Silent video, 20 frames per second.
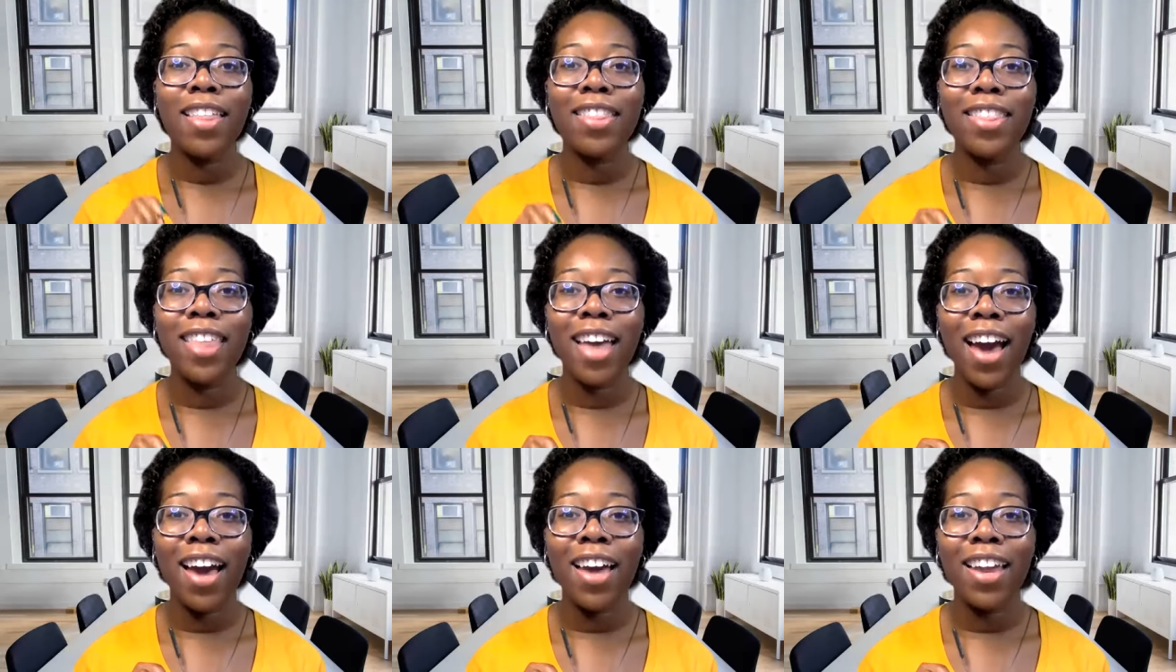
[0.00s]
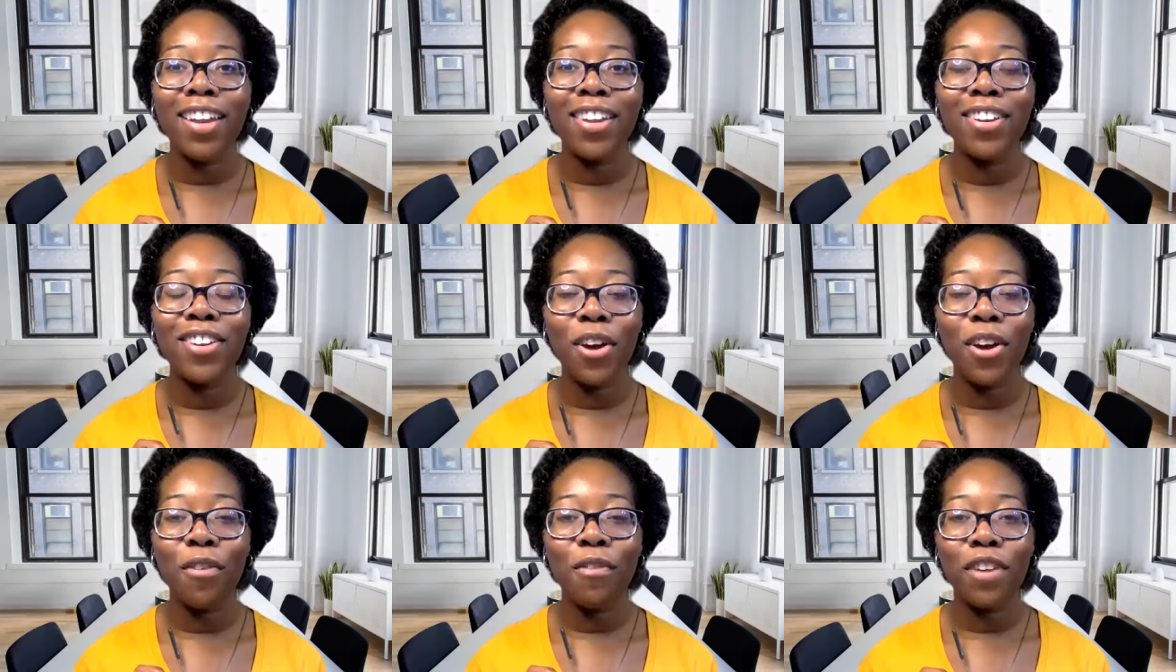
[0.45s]
that
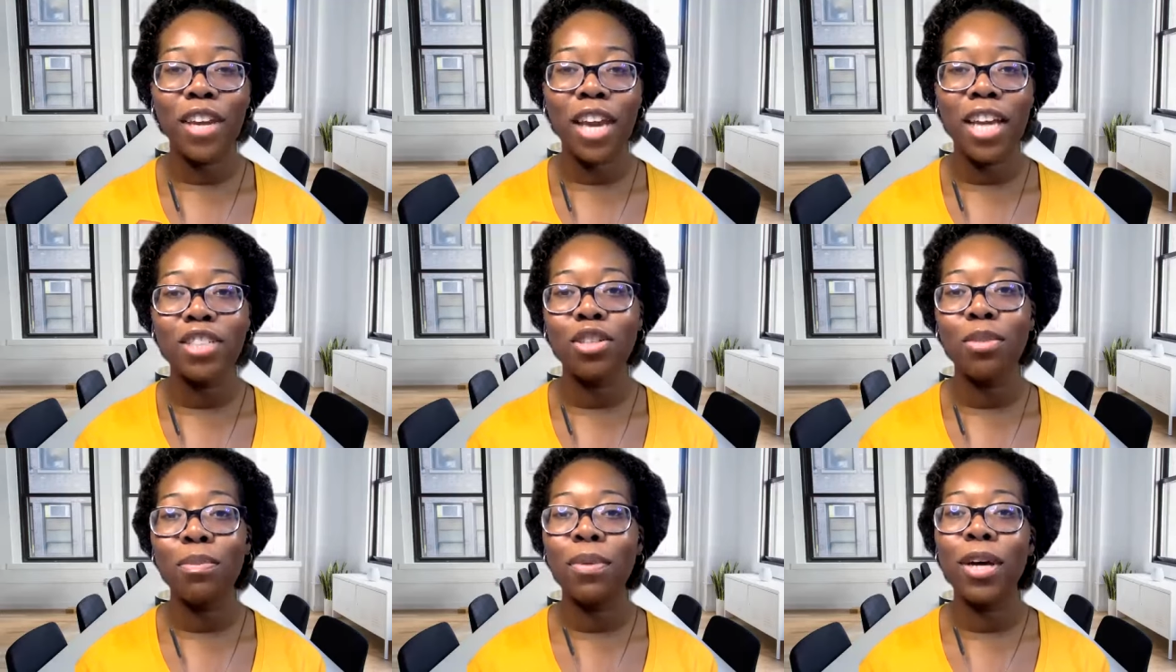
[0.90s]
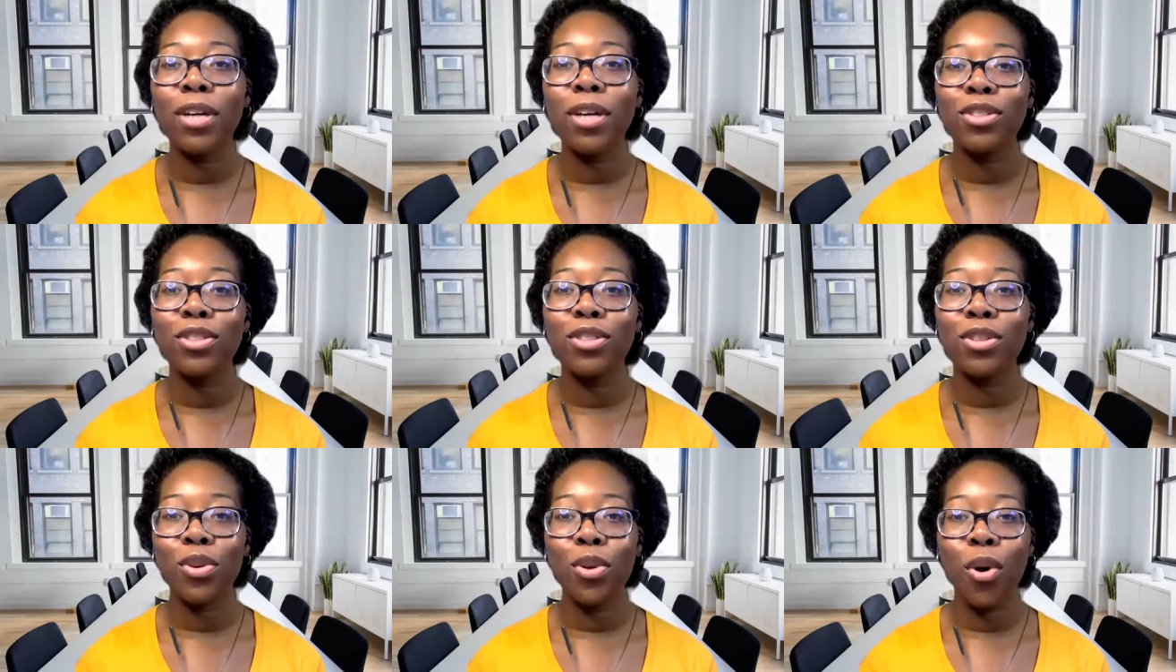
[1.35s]
notification bell
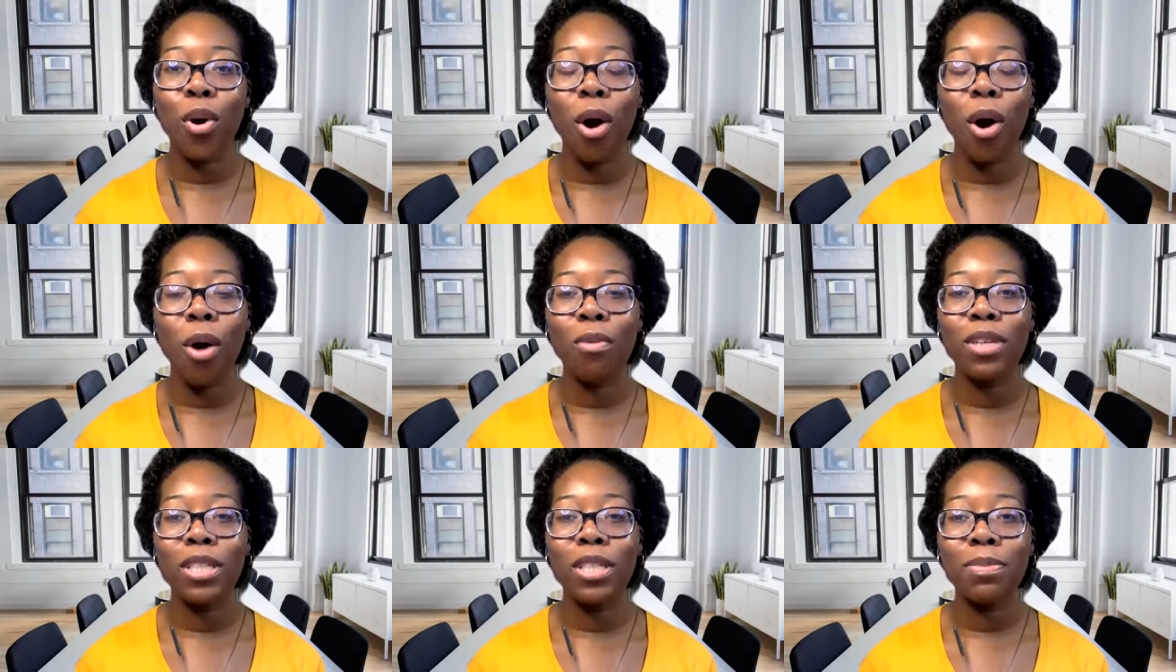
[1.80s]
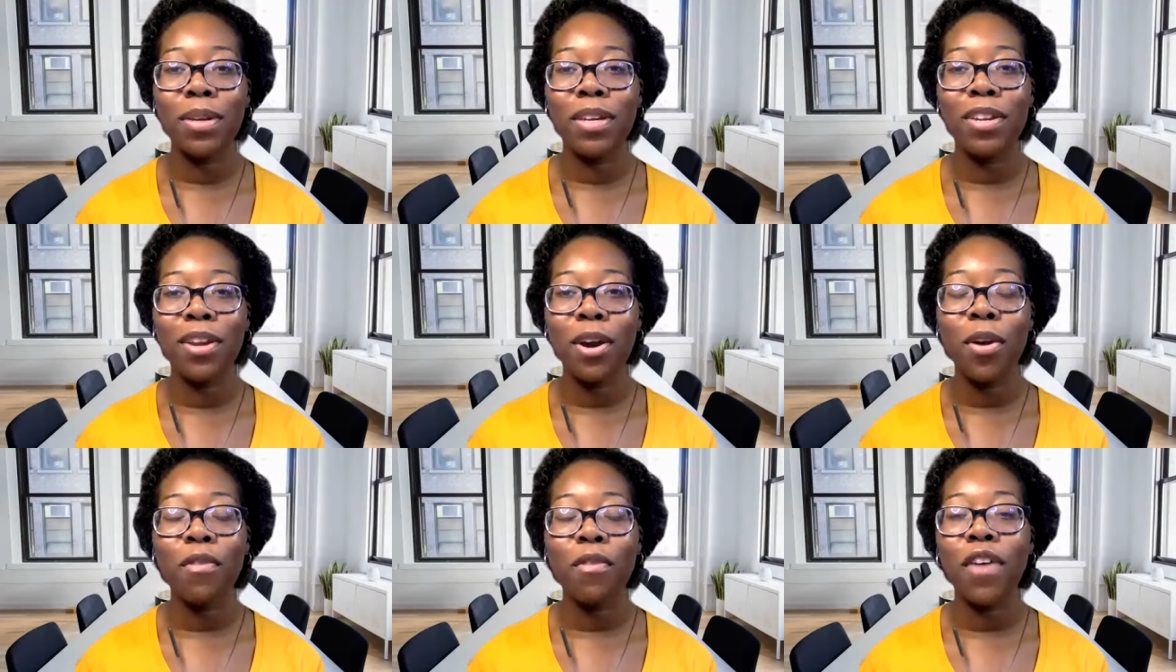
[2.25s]
so you'll always be
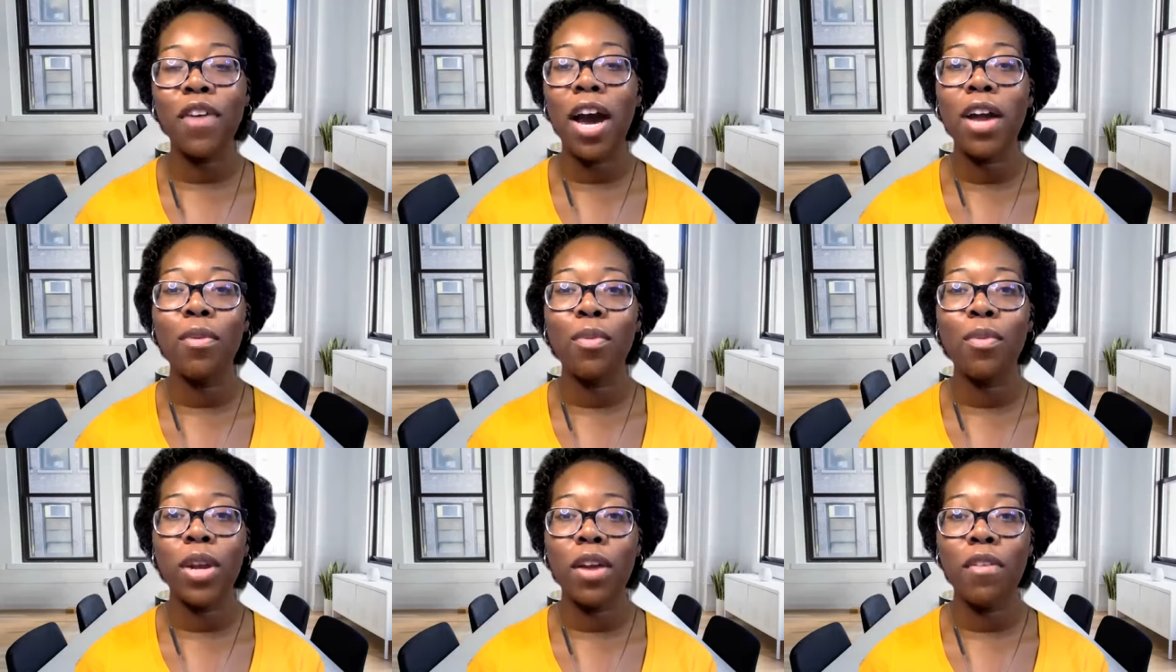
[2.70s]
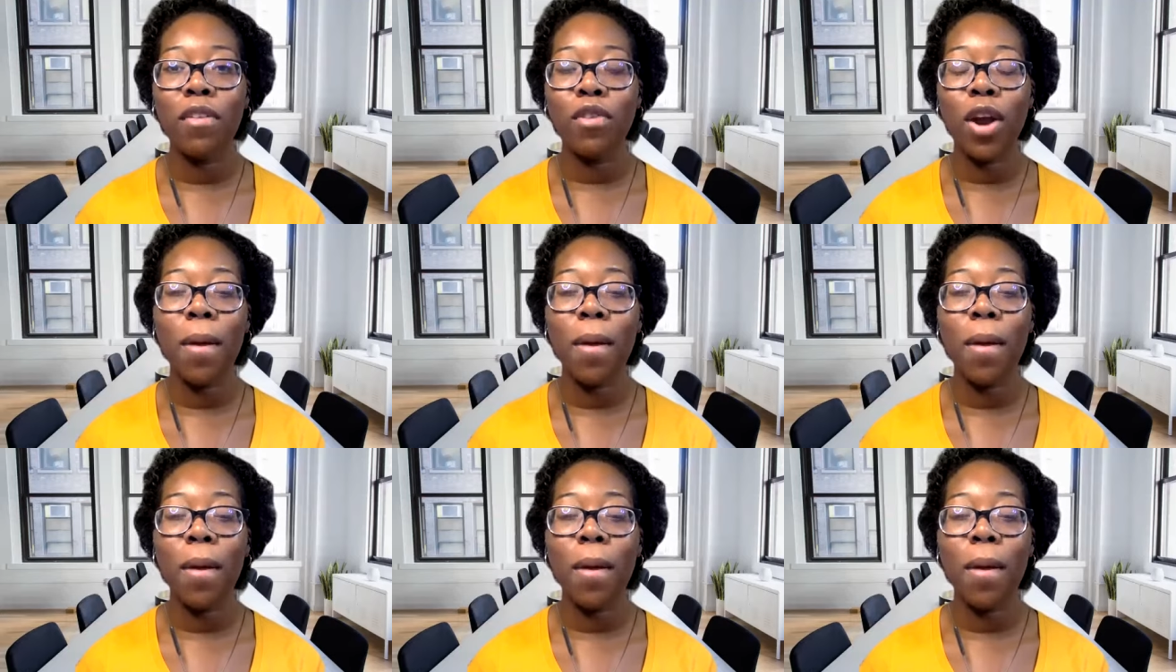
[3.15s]
notified whenever